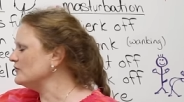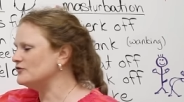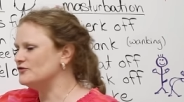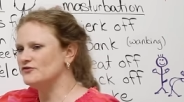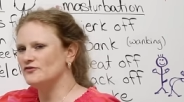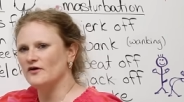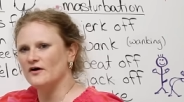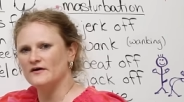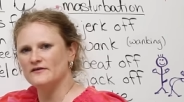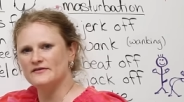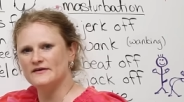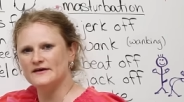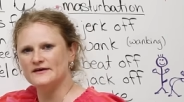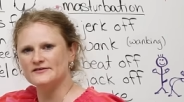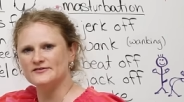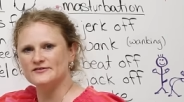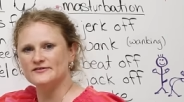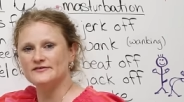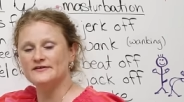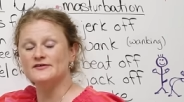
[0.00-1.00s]
Who's drawn
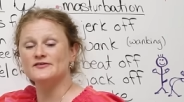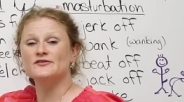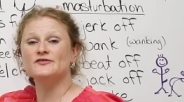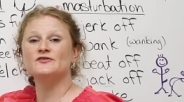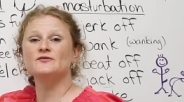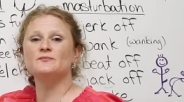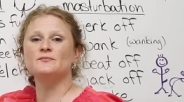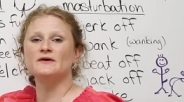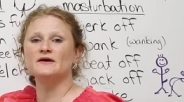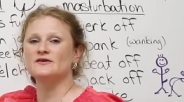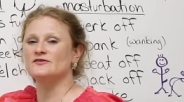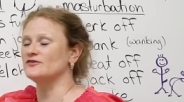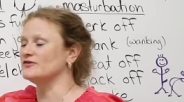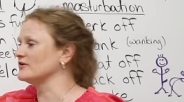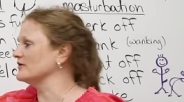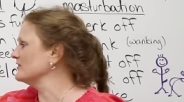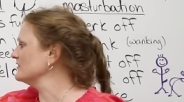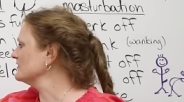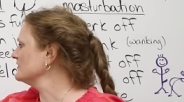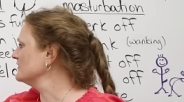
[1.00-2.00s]
this? This is a
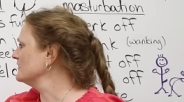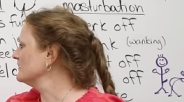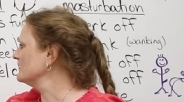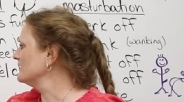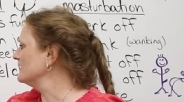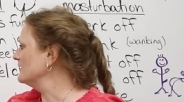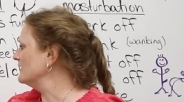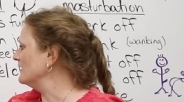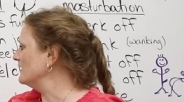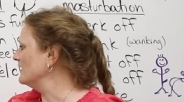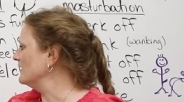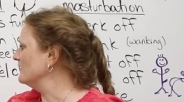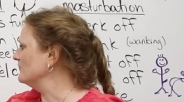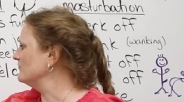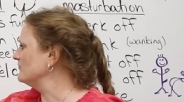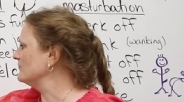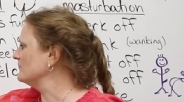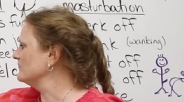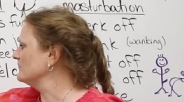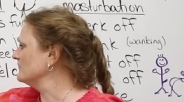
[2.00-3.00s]
picture
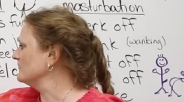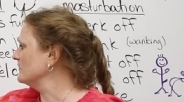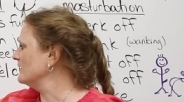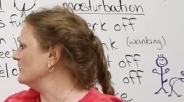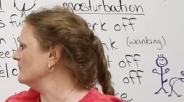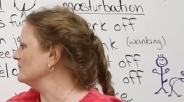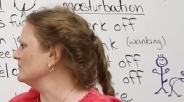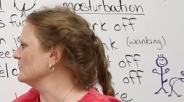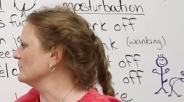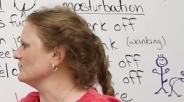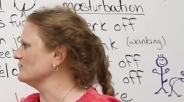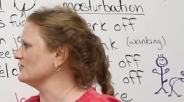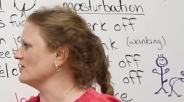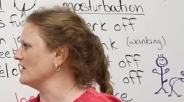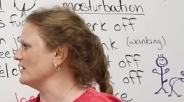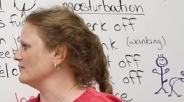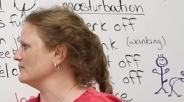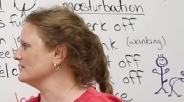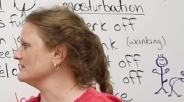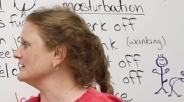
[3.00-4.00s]
of a
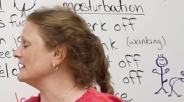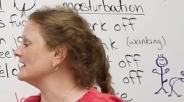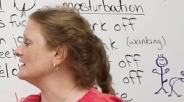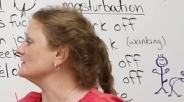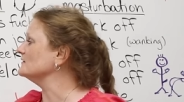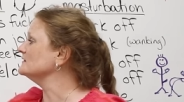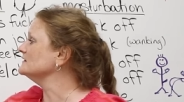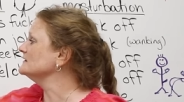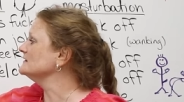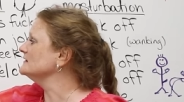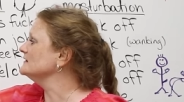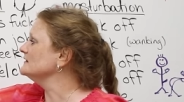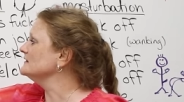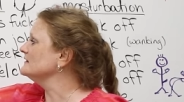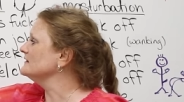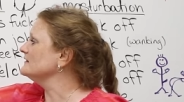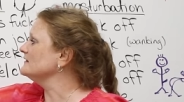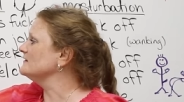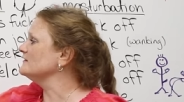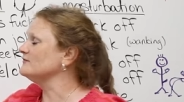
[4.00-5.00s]
blowjob. Now,
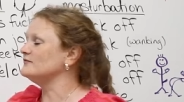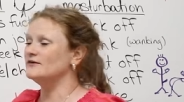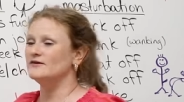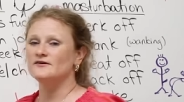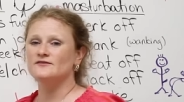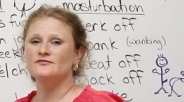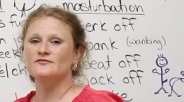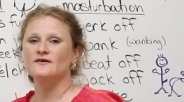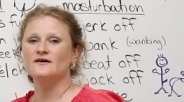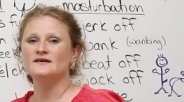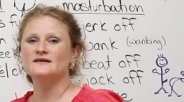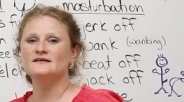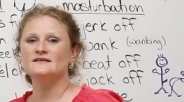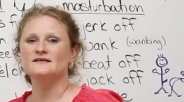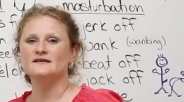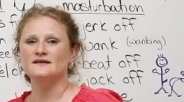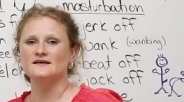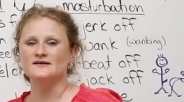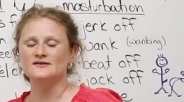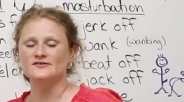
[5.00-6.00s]
the very funny
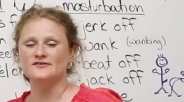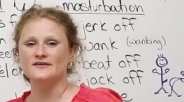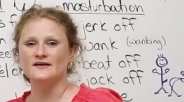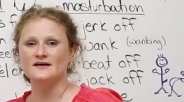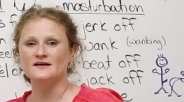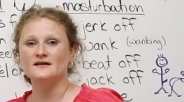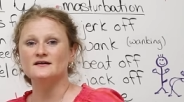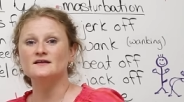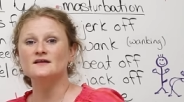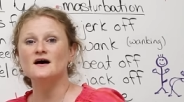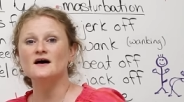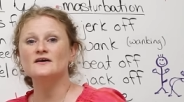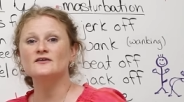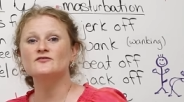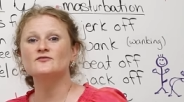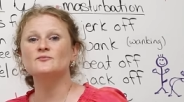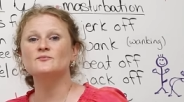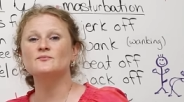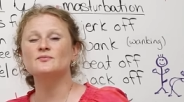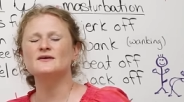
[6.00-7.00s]
thing is that a lot
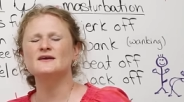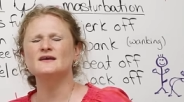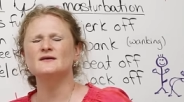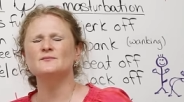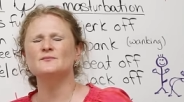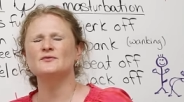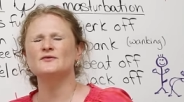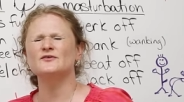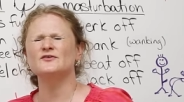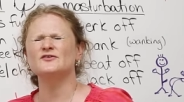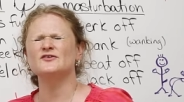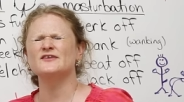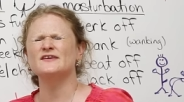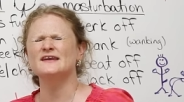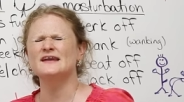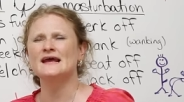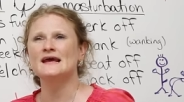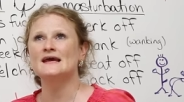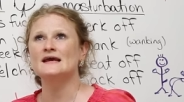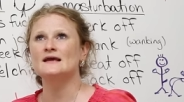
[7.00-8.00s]
of people's
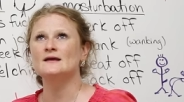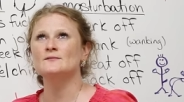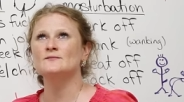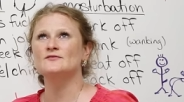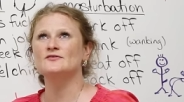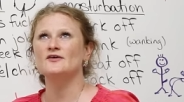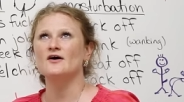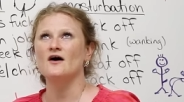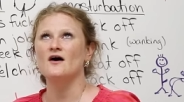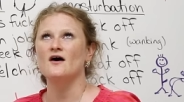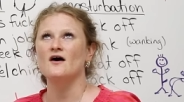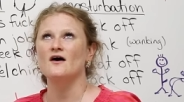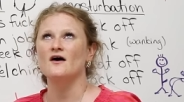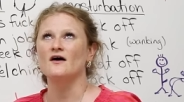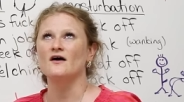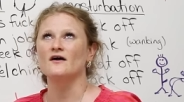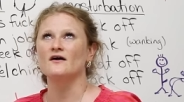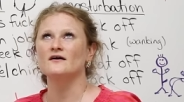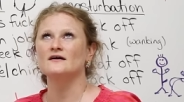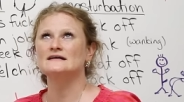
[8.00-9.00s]
names
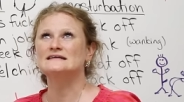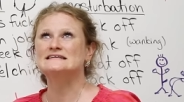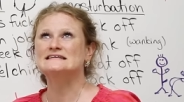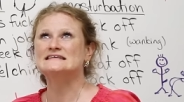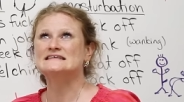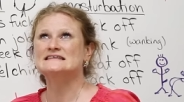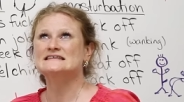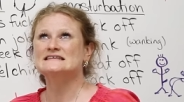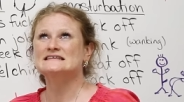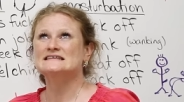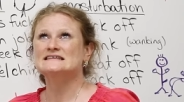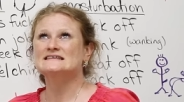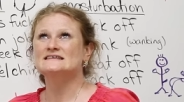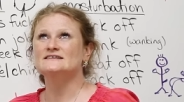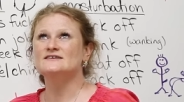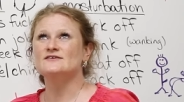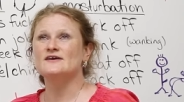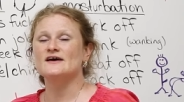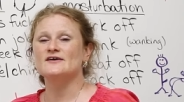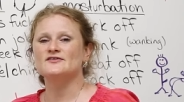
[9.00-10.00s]
are,
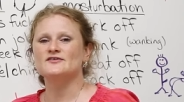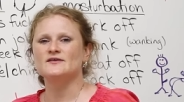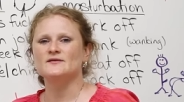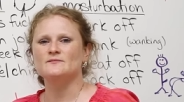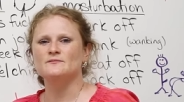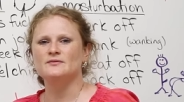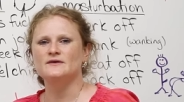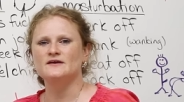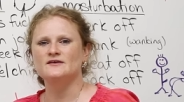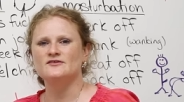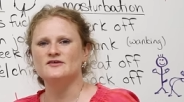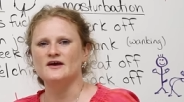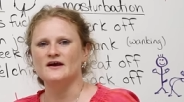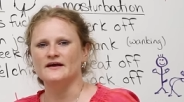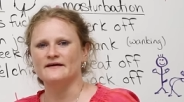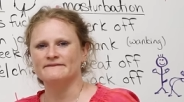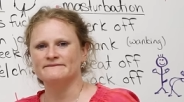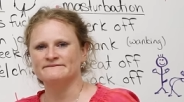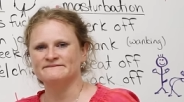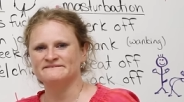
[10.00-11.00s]
you guessed it,
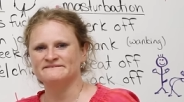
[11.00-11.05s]
BJ.